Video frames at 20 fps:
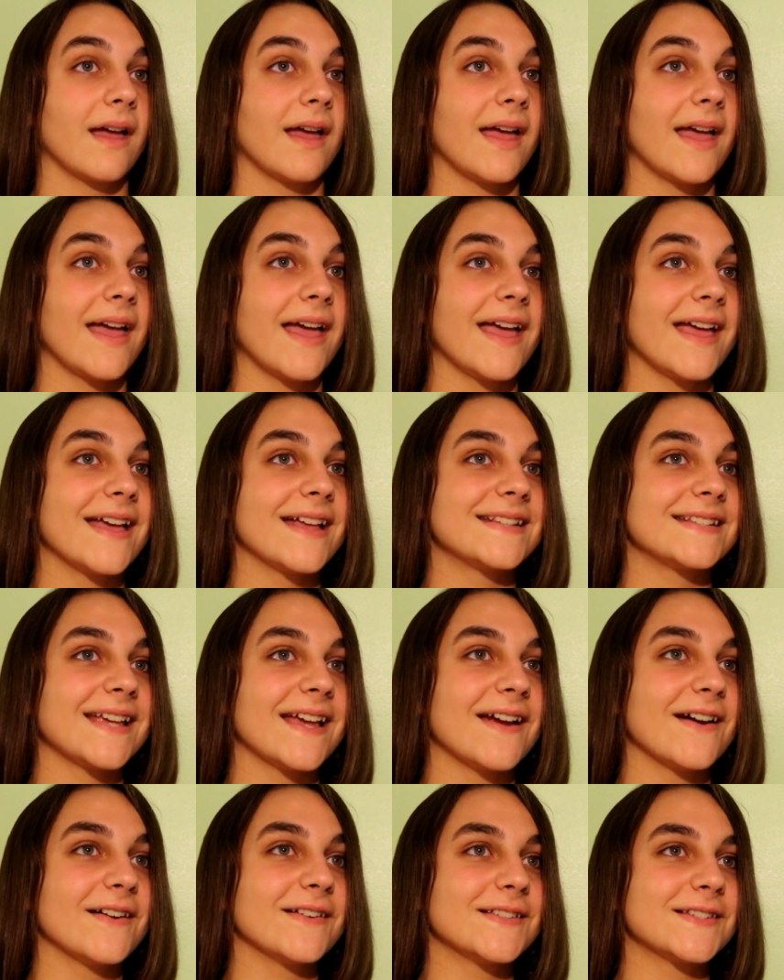it's
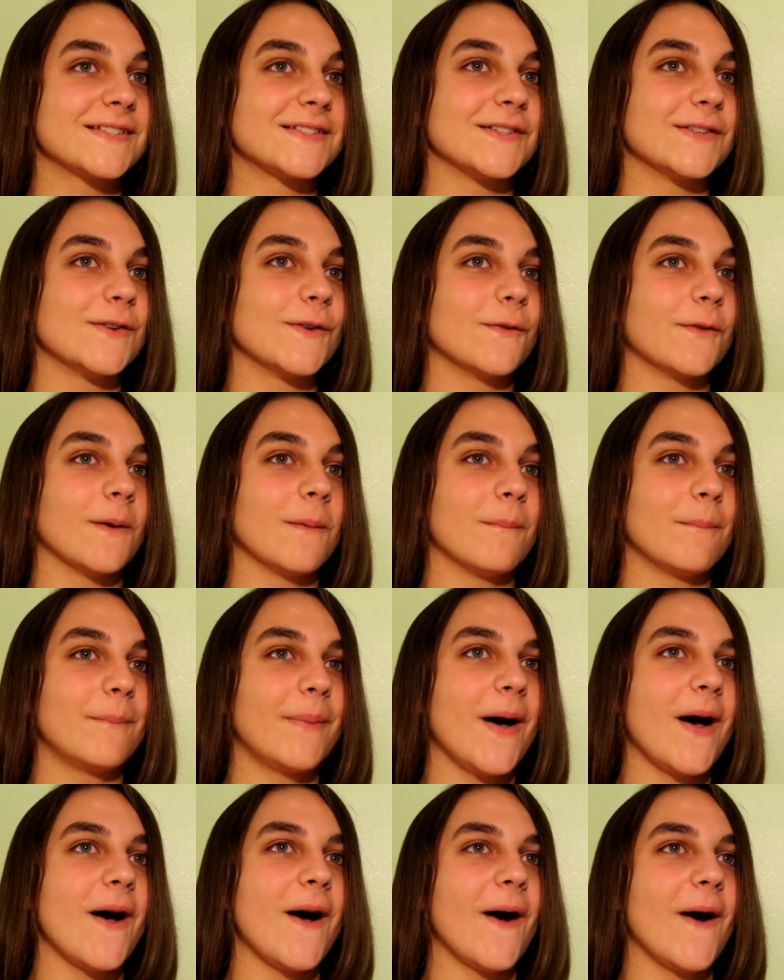Aristu from
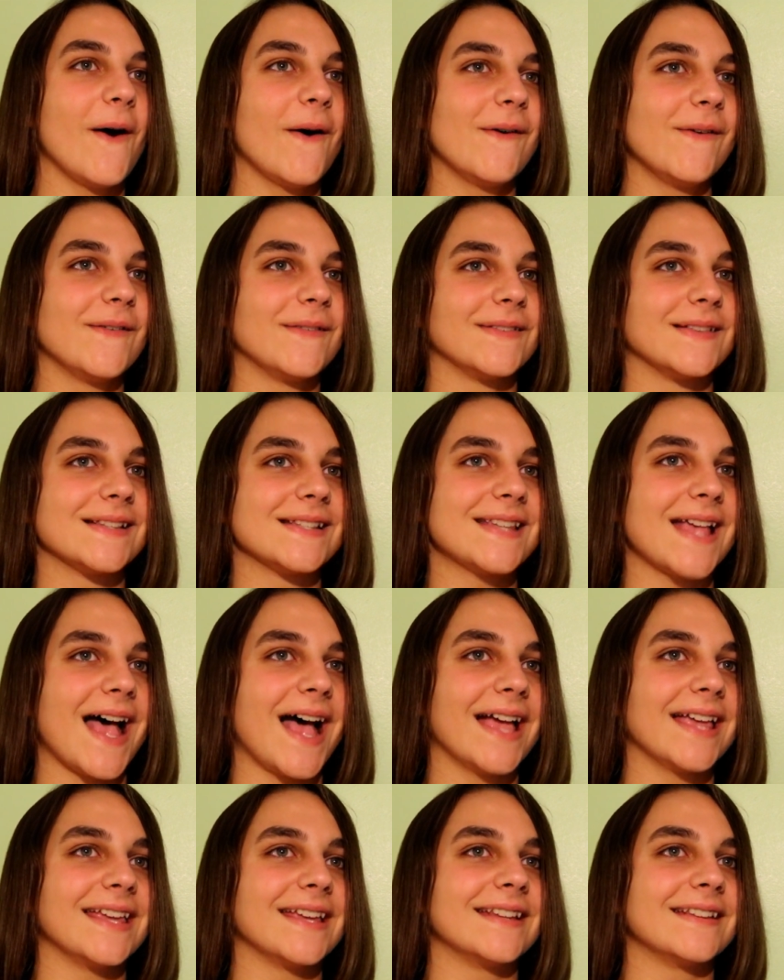Bones!
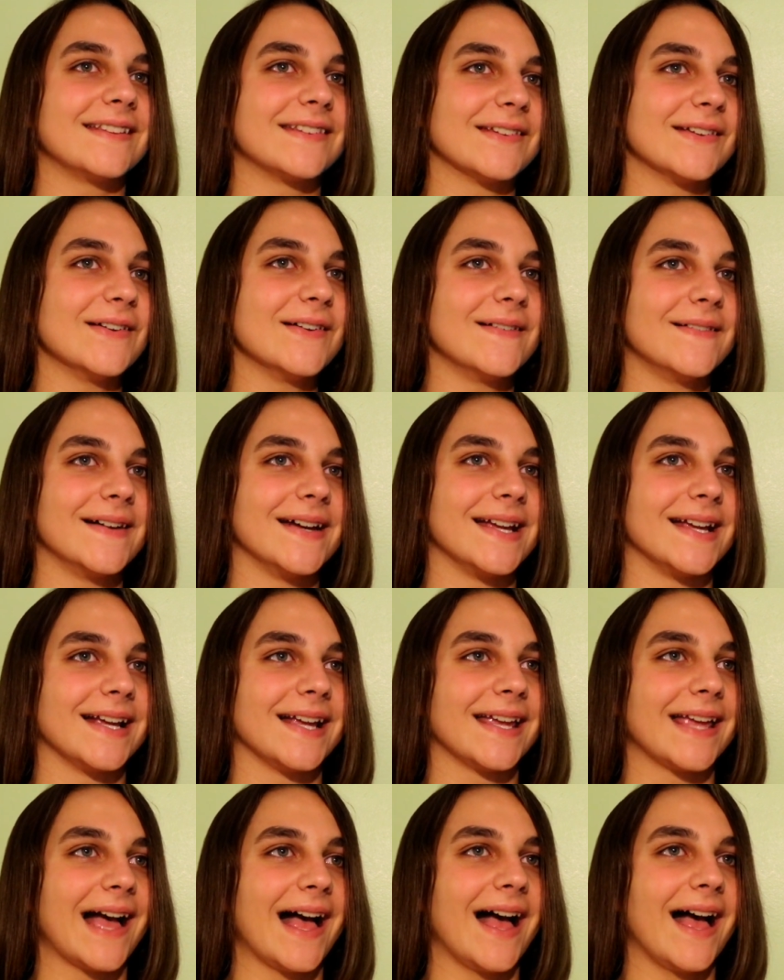How you
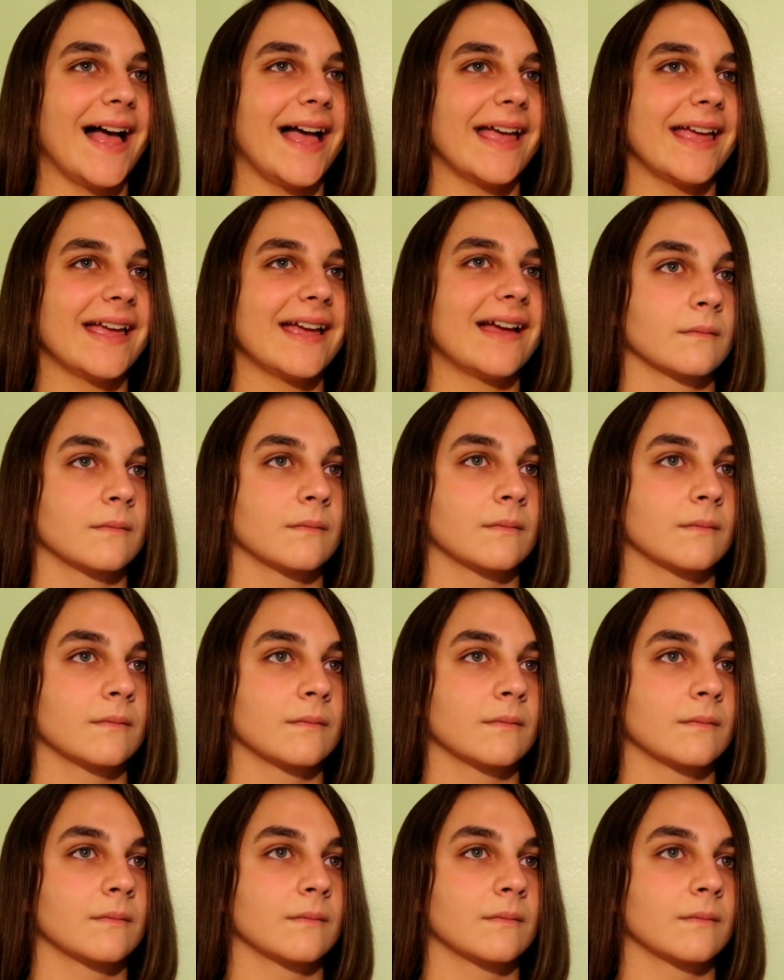doing, guy?